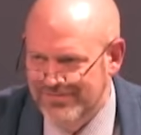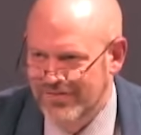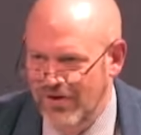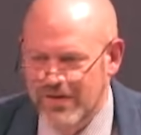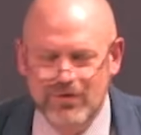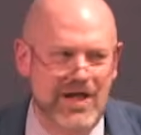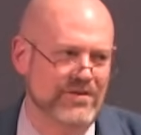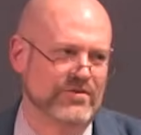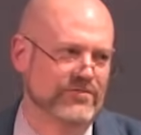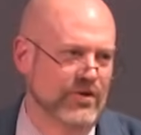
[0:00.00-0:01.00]
Oh, there are lots
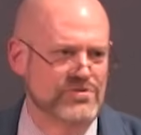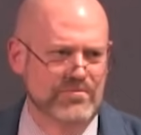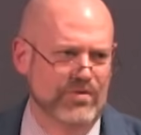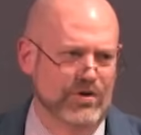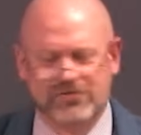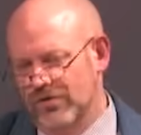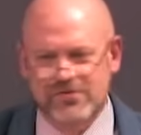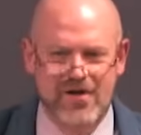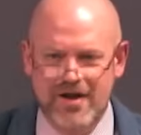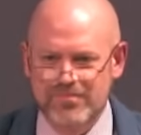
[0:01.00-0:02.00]
of virgin births or divine